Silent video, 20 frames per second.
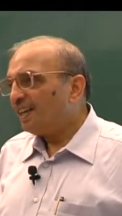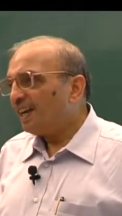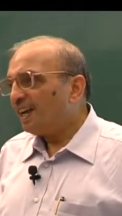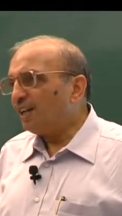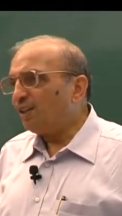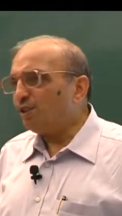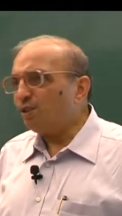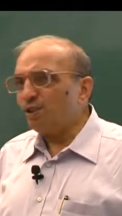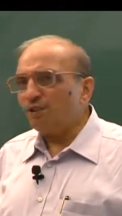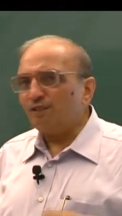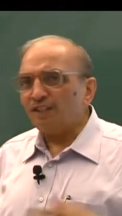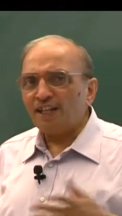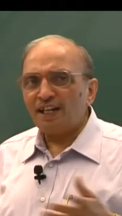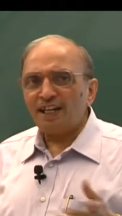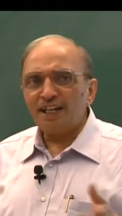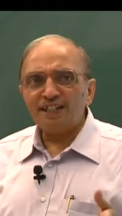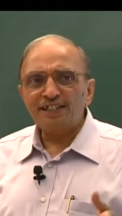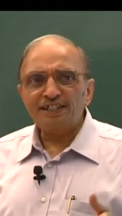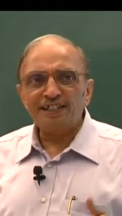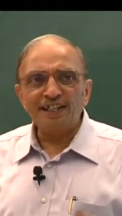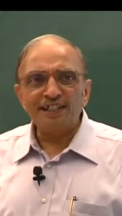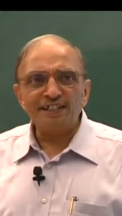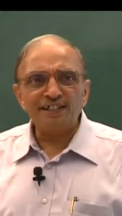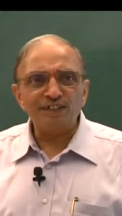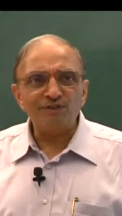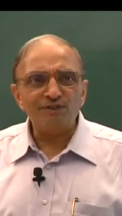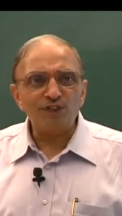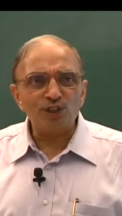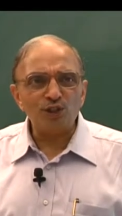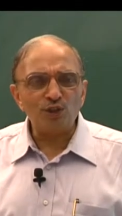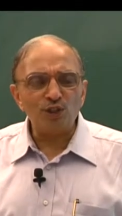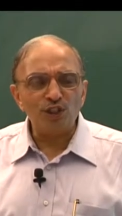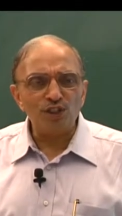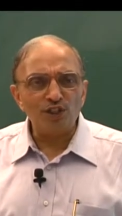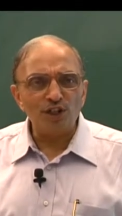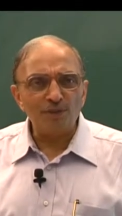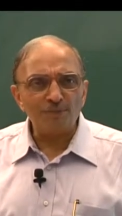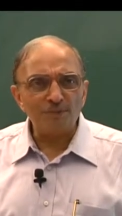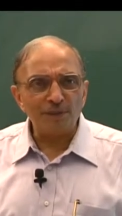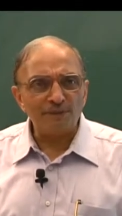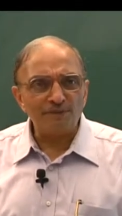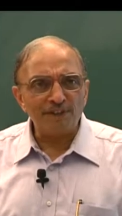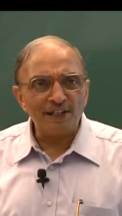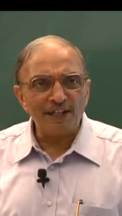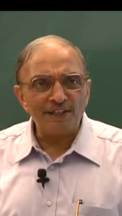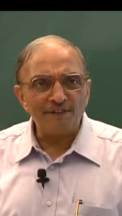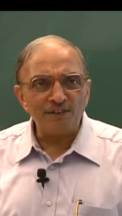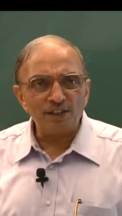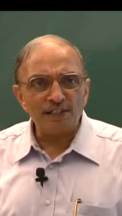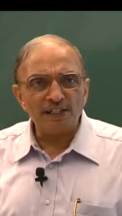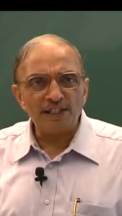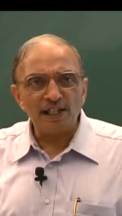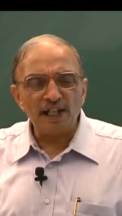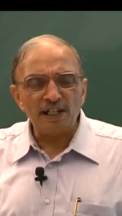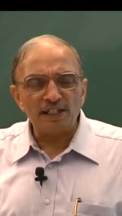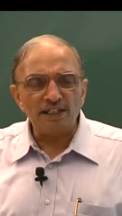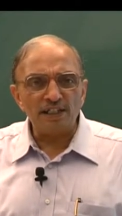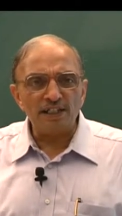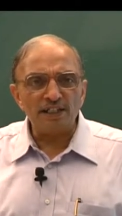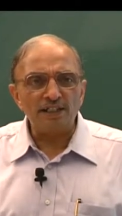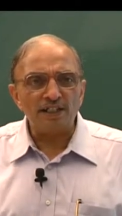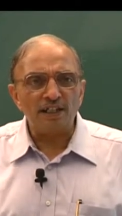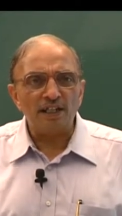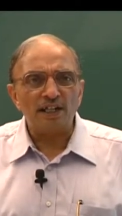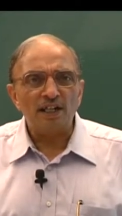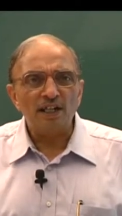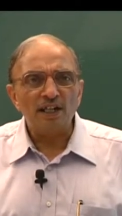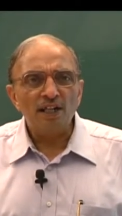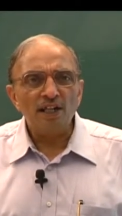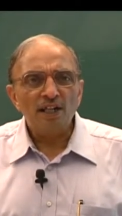I don't know whether I shared this with you or not, but when I was a young teacher,